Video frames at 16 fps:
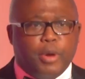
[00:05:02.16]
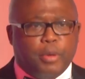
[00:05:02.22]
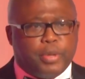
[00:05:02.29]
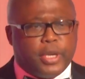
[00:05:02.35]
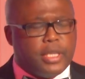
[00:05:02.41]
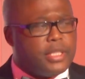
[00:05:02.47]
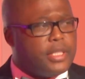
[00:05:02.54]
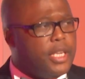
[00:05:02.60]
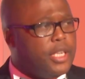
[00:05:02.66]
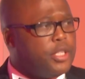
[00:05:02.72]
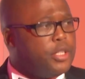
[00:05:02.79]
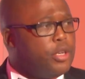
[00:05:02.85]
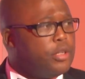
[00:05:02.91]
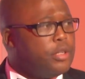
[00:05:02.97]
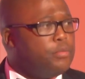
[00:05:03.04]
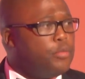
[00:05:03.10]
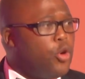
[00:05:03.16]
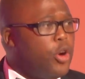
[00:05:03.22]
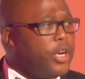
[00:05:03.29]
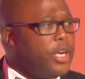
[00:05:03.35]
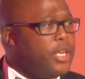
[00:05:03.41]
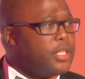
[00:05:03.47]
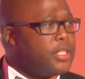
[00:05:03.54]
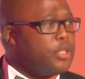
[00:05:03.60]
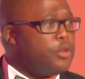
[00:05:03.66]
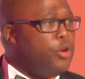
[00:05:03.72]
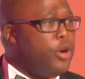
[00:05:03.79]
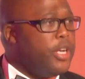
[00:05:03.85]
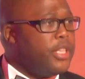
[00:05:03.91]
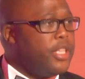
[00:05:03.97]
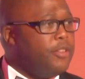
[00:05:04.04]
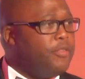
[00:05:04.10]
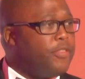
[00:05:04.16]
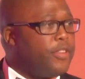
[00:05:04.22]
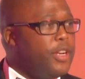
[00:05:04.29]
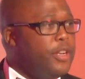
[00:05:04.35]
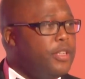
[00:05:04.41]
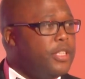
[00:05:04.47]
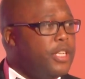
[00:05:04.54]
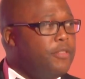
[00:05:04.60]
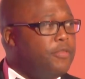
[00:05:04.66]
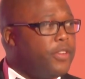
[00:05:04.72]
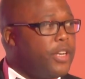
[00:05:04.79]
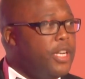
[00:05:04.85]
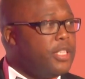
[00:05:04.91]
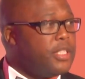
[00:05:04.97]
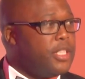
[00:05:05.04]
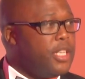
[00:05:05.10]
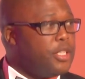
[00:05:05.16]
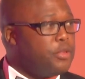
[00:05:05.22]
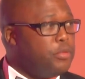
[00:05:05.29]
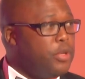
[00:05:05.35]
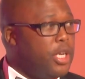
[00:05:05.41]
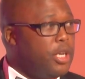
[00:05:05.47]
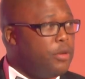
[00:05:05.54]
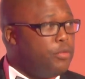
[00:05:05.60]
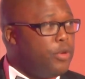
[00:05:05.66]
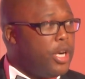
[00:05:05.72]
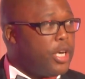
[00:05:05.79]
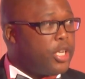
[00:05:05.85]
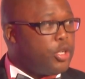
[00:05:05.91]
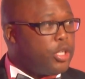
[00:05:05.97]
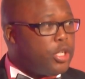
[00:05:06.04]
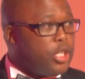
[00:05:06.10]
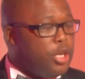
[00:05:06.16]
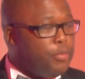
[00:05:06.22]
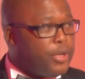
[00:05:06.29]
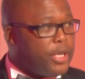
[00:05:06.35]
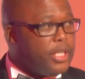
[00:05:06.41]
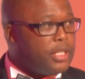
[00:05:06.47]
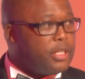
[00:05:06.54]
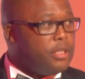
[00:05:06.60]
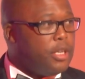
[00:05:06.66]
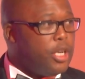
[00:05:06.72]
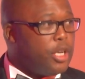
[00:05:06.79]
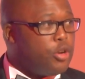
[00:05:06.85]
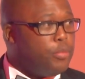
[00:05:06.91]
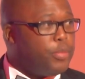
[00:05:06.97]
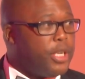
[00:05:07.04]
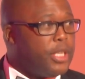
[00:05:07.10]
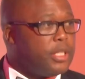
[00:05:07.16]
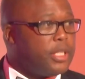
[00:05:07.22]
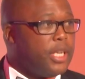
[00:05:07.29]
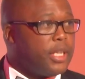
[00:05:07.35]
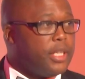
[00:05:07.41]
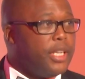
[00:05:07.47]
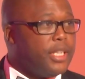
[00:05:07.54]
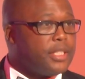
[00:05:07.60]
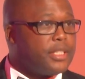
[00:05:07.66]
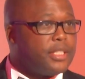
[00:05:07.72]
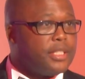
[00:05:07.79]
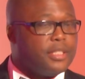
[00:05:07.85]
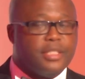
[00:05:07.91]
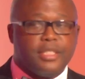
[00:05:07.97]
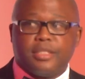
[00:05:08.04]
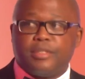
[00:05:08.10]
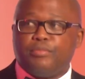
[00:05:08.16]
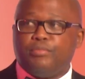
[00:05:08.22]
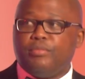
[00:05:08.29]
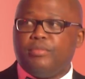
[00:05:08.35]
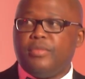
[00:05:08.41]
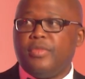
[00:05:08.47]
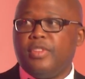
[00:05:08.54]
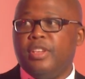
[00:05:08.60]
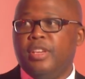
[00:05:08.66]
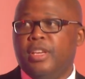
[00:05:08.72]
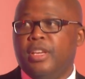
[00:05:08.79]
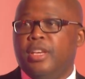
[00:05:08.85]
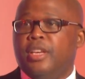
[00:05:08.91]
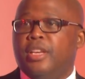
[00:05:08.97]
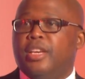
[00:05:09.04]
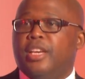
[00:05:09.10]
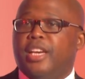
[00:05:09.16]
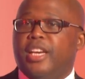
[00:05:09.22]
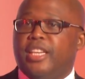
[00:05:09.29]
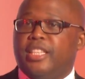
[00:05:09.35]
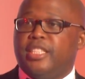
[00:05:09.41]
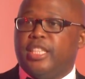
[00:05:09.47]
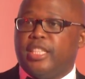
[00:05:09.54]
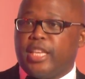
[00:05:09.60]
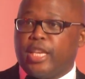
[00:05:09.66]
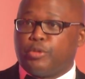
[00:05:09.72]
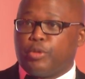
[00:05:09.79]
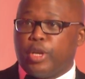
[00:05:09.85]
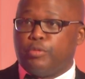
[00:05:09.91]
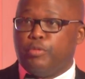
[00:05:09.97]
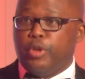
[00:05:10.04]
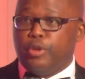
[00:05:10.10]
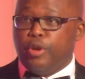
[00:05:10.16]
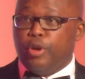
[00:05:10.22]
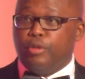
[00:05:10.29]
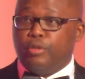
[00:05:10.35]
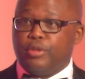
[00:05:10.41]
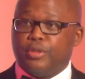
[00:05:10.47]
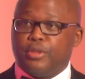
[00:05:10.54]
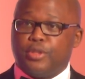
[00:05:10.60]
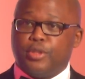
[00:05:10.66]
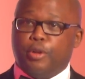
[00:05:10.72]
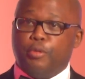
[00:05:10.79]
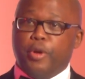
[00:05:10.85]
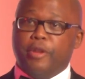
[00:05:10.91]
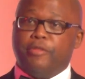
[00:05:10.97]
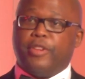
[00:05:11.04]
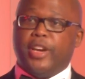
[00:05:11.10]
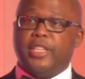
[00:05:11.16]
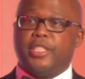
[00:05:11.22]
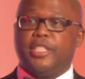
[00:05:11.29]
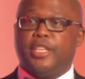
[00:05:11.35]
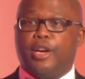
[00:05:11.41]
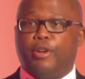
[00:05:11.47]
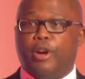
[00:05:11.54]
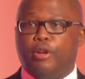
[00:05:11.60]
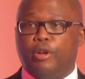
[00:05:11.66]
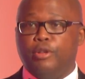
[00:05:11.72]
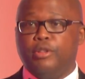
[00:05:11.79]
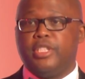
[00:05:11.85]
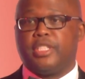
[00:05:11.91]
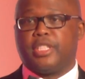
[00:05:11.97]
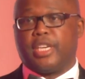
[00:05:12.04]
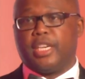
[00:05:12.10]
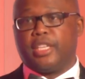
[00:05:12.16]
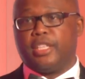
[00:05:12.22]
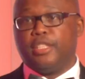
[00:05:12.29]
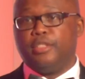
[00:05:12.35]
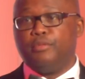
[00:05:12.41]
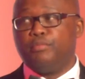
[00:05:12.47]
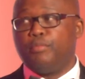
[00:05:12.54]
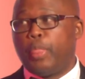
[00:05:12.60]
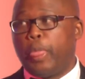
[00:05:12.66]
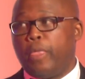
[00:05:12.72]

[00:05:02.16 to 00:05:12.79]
former president, Don Kwanazi, coined the phrase that we are corporate guerrillas. And that's what we know. So we are fighting our own struggle,